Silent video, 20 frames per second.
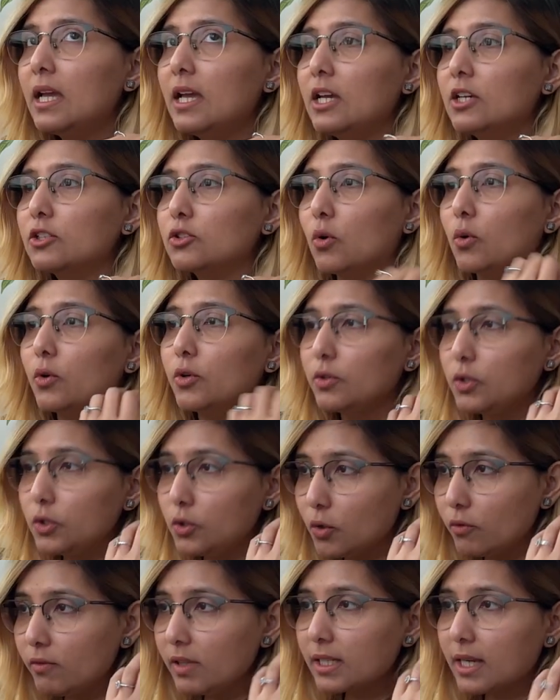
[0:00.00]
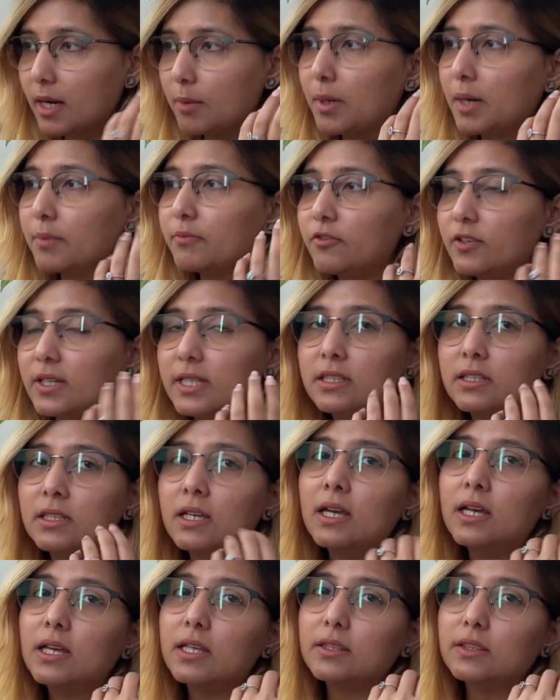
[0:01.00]
So you will come up with
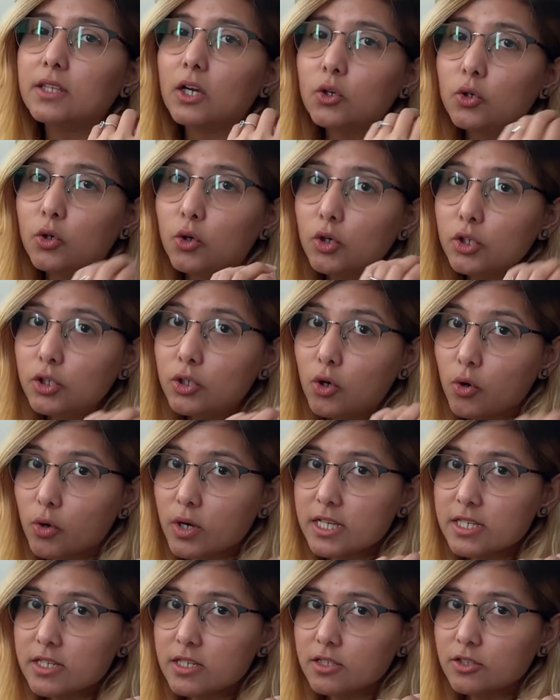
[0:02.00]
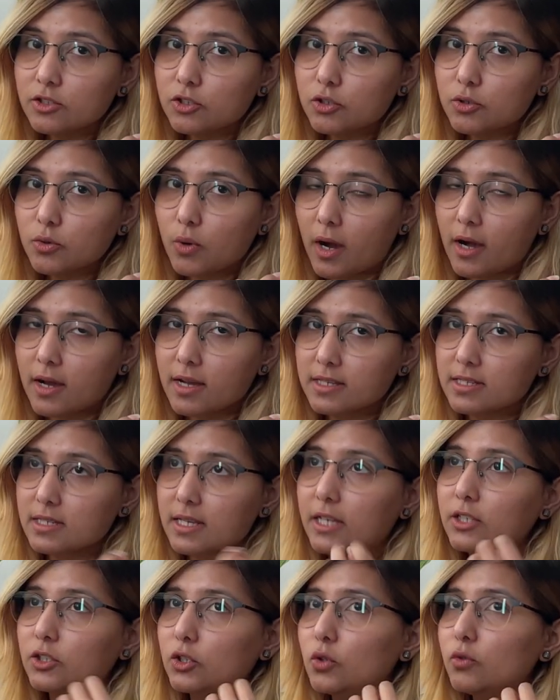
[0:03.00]
the good questions to ask
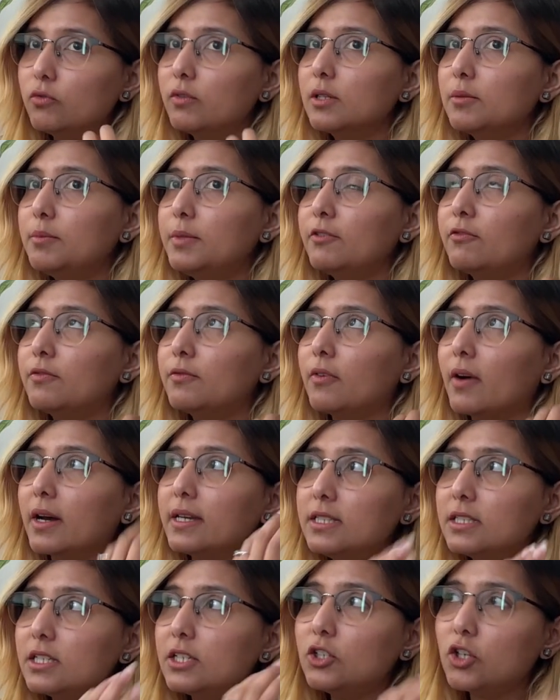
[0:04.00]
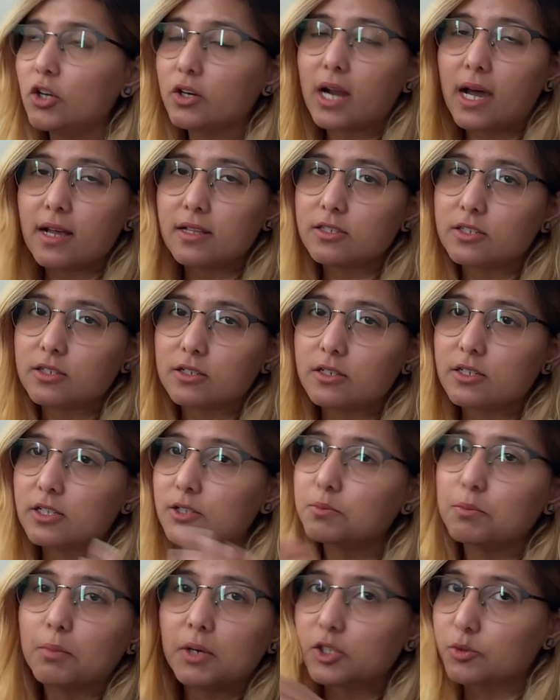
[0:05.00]
and you will be finding your answers
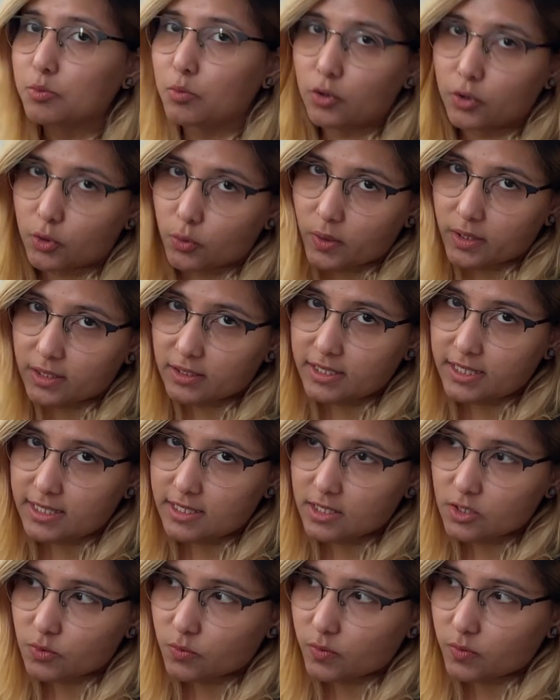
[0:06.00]
much more quickly this